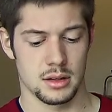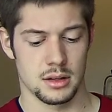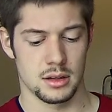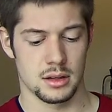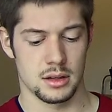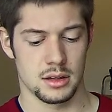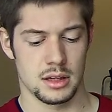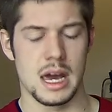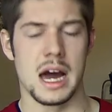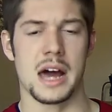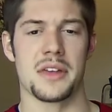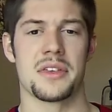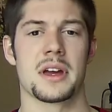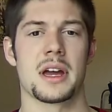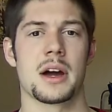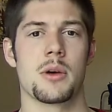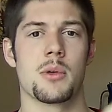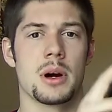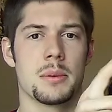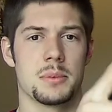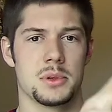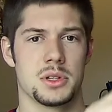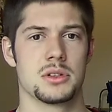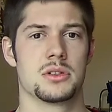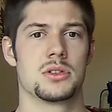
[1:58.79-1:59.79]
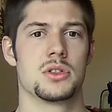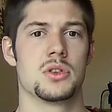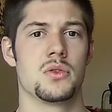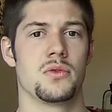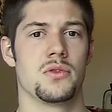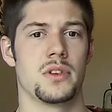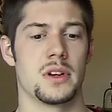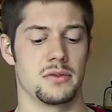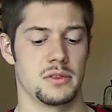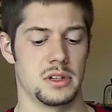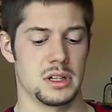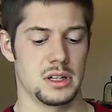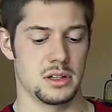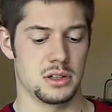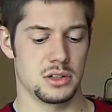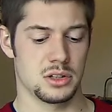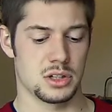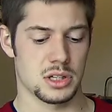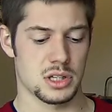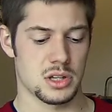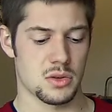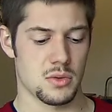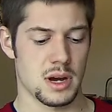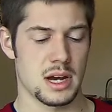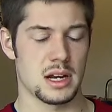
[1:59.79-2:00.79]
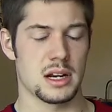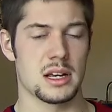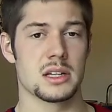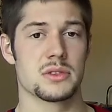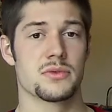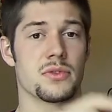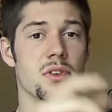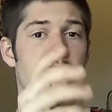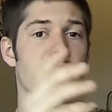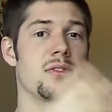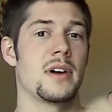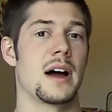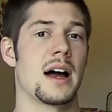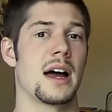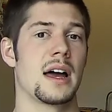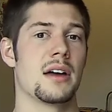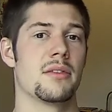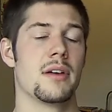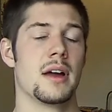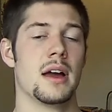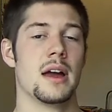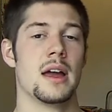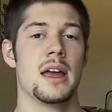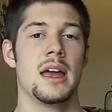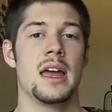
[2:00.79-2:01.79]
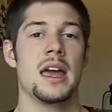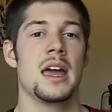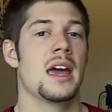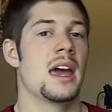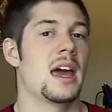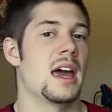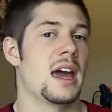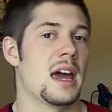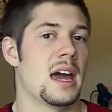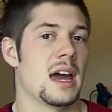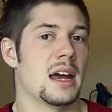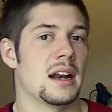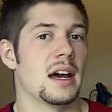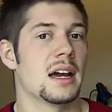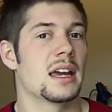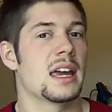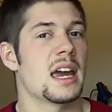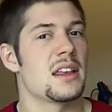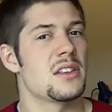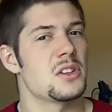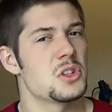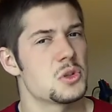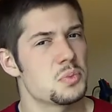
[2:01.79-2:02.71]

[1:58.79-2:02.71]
yeah, I think I went up to 250 just the way it is for 5, and again, it's